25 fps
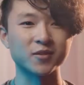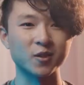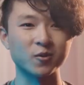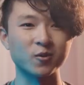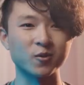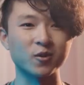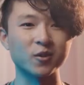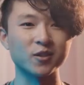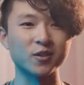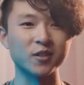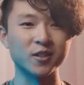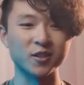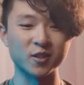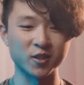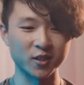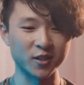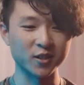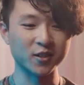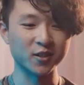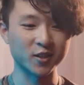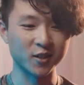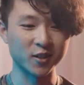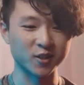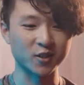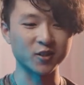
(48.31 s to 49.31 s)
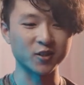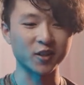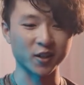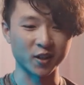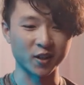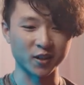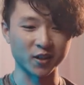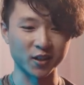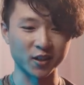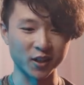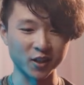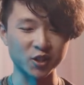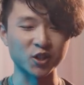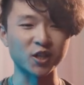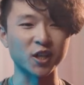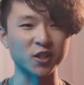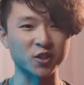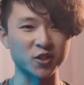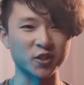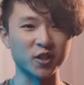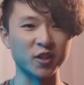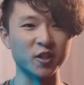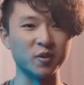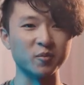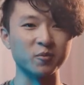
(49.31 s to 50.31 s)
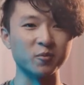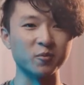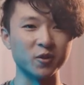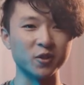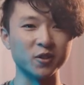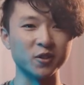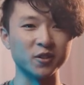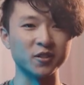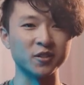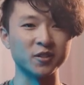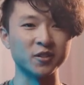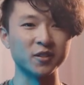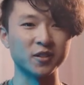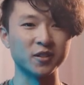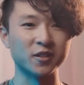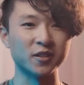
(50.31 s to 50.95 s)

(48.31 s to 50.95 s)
It really is, it's like a chess game, really.